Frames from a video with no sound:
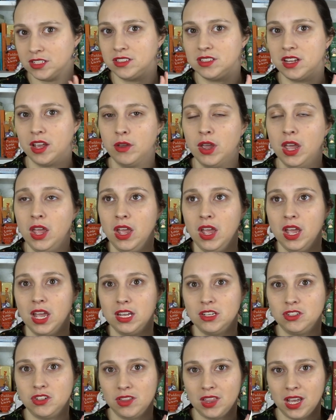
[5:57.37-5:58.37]
So
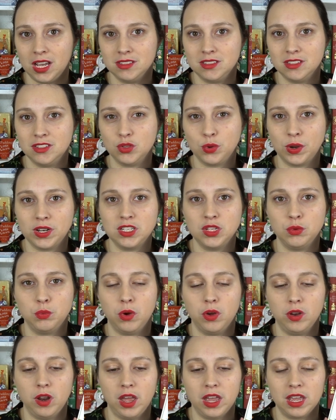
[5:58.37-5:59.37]
in
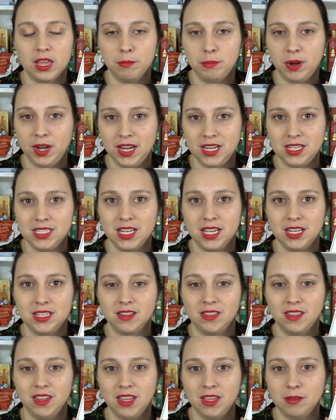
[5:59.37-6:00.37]
2021, I completed
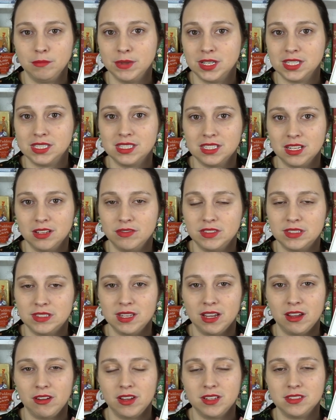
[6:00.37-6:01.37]
the Miss Silver
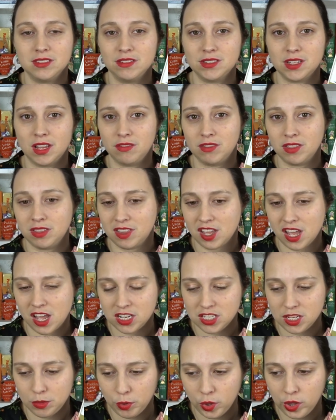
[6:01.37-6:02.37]
series. There's over
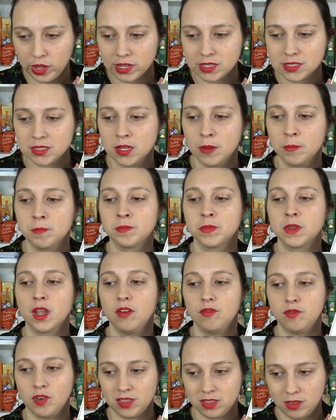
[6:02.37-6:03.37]
30 books.
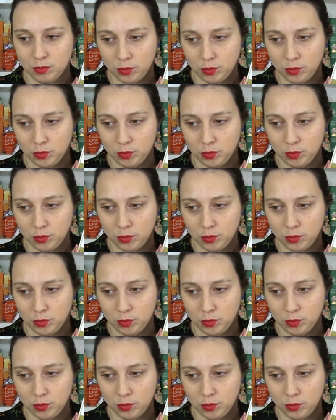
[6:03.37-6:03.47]
I've read